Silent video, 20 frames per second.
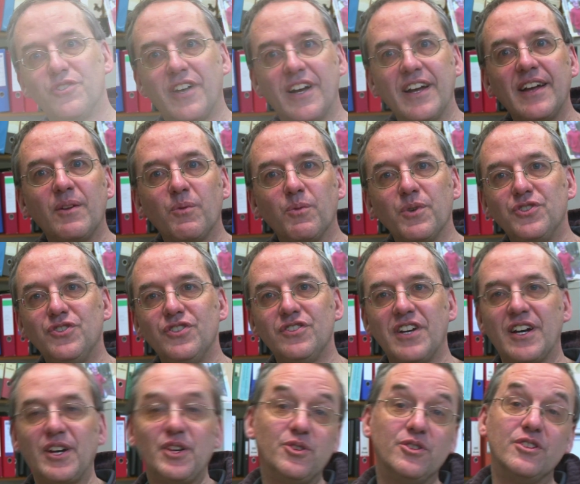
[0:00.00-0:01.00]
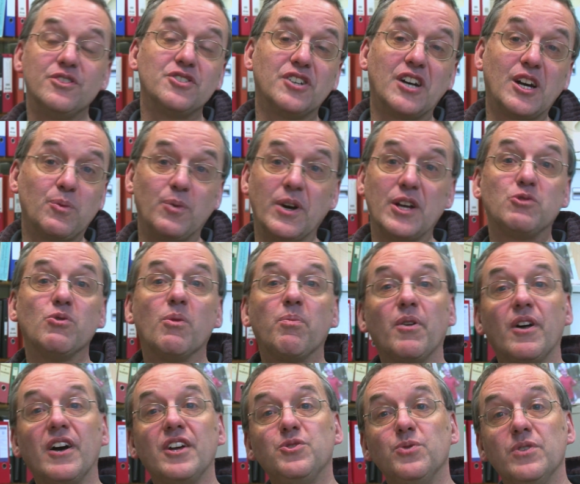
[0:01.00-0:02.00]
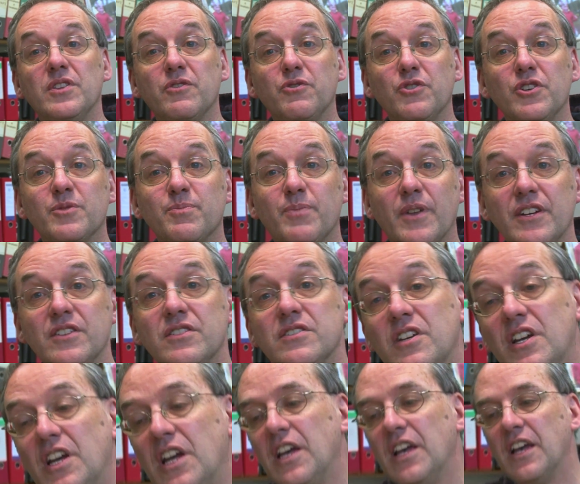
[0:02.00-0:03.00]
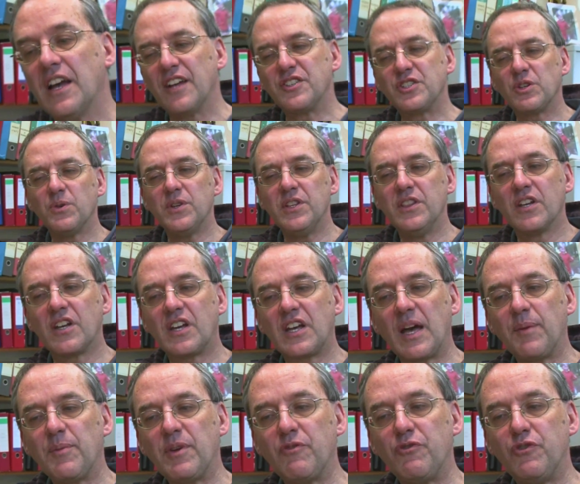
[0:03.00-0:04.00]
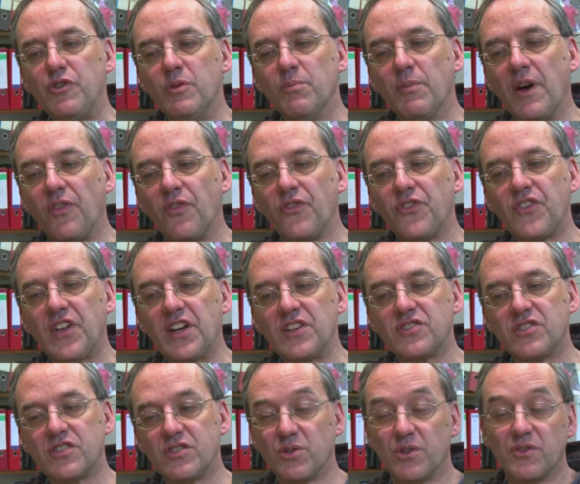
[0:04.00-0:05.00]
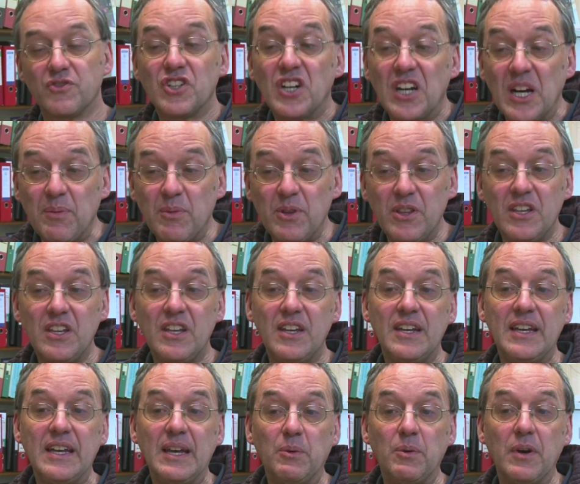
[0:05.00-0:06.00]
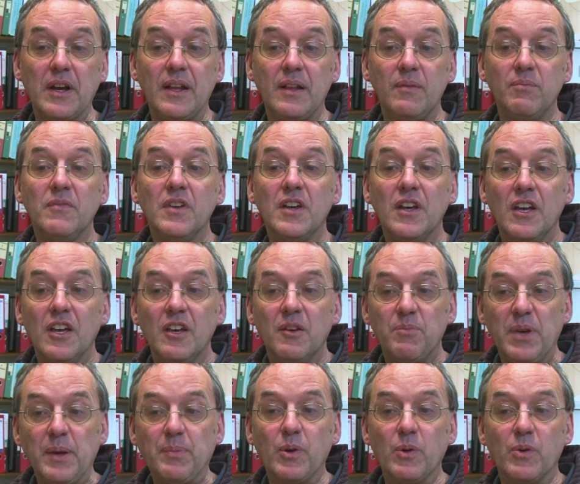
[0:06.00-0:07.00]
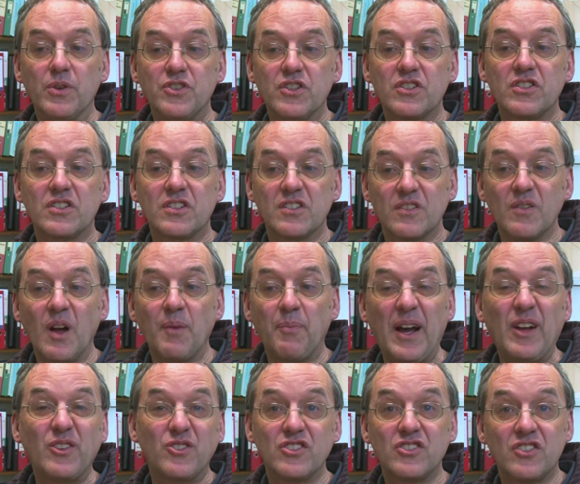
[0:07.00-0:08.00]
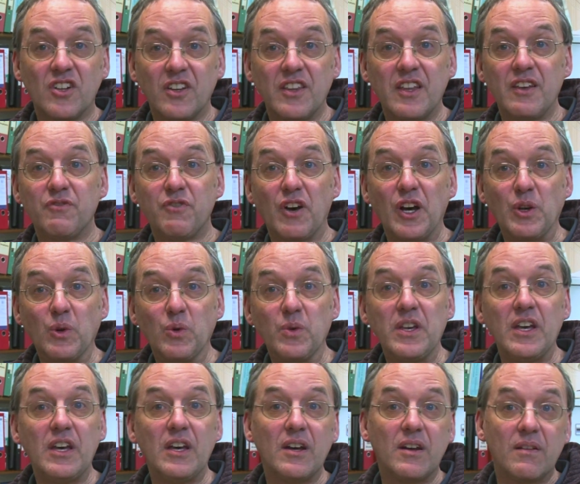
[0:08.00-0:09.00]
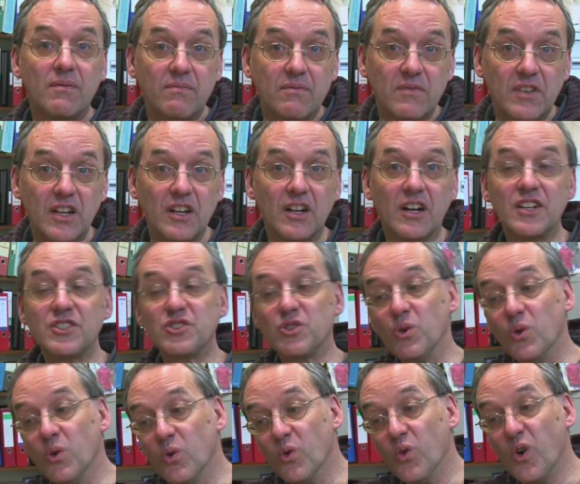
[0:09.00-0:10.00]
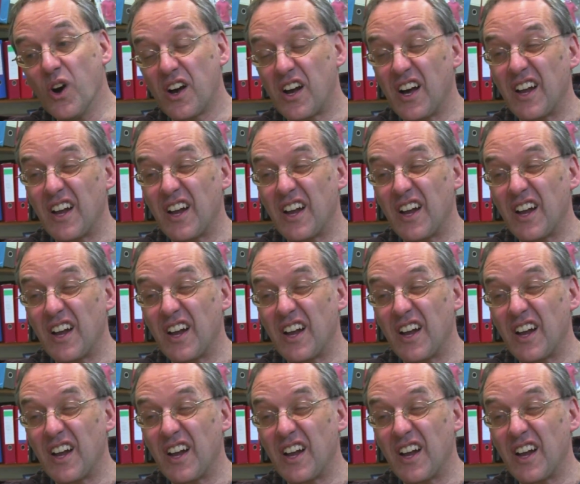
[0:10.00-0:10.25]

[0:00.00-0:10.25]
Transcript: of that, which is how you decide where to apply to in the first place. And so in the coming few months, that's the sort of time of the year when people who are just about to start their final year in high school are